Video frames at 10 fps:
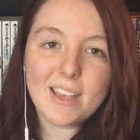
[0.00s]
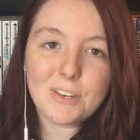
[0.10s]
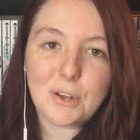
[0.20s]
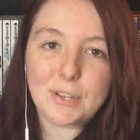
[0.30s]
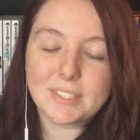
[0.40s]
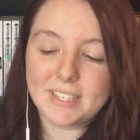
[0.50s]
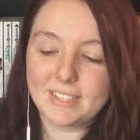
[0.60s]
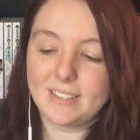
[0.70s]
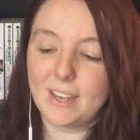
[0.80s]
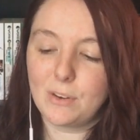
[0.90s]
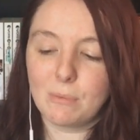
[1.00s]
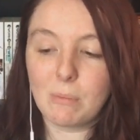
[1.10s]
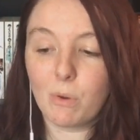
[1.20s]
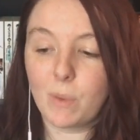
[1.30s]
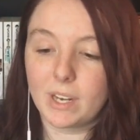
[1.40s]
I unhauled it. I don't
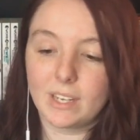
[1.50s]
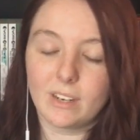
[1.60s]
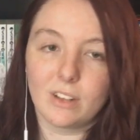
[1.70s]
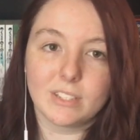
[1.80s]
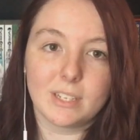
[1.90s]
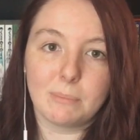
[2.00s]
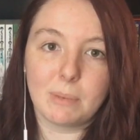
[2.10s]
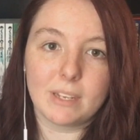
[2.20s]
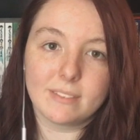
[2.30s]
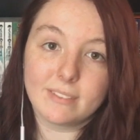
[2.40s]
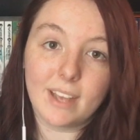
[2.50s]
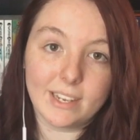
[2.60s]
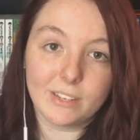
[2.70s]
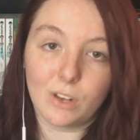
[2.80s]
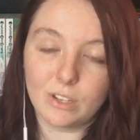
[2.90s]
remember when I unhauled it, but
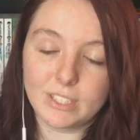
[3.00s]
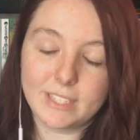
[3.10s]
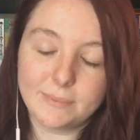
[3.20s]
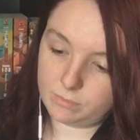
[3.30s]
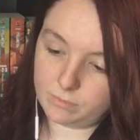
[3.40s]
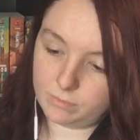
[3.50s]
I unhauled it. The